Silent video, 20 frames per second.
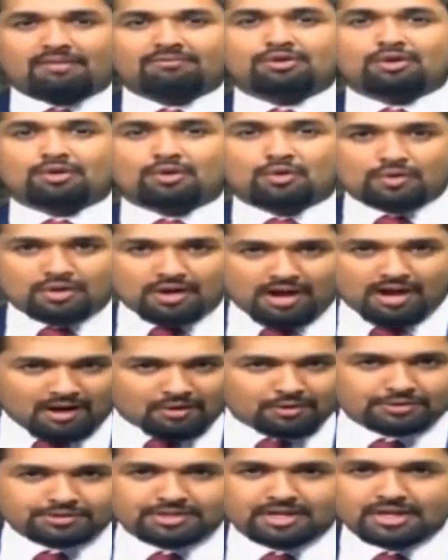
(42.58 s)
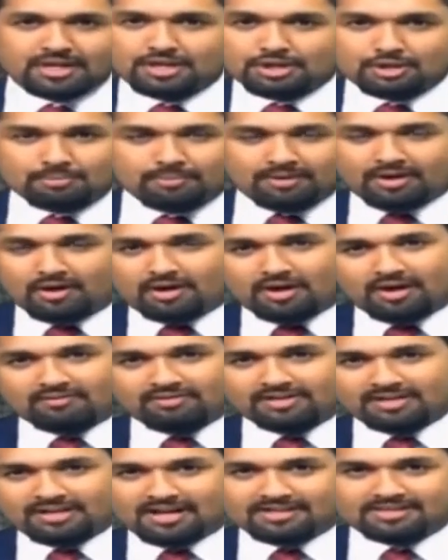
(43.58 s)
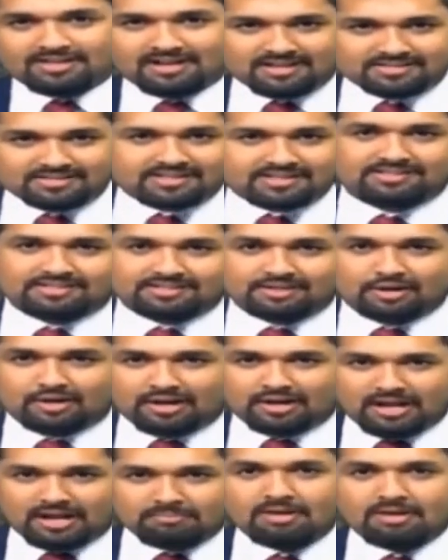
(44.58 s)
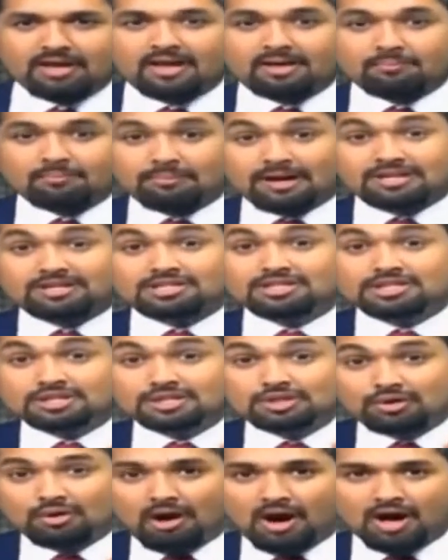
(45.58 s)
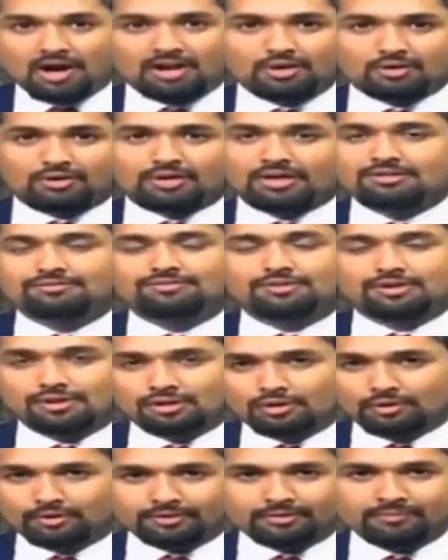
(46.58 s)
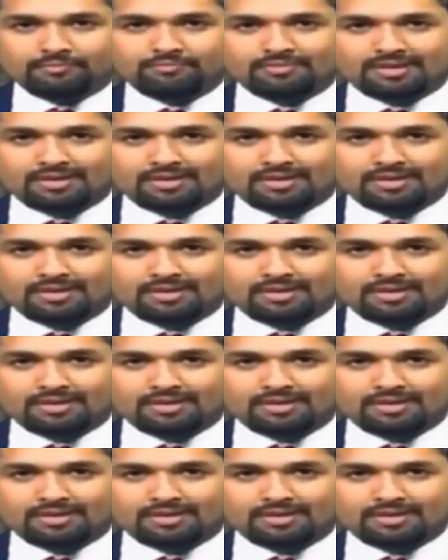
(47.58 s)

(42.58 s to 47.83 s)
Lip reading: have your own house, you may not have any other assets in your name, but you are looking for loan.